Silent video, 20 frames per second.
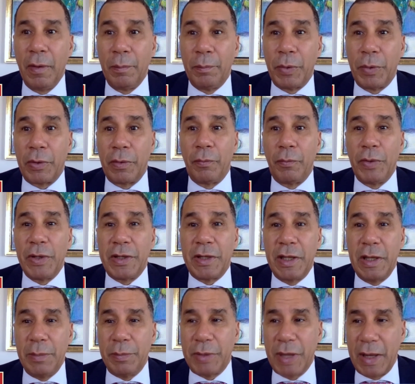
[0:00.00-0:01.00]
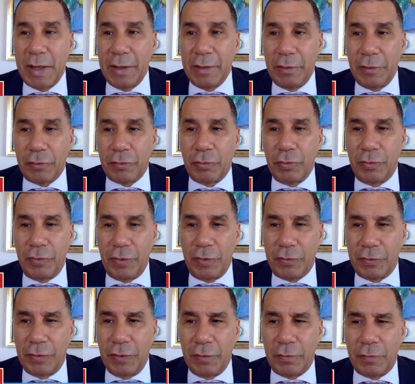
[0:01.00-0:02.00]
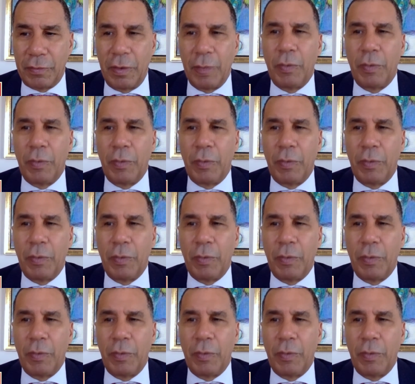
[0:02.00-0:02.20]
But we keep getting this resistance.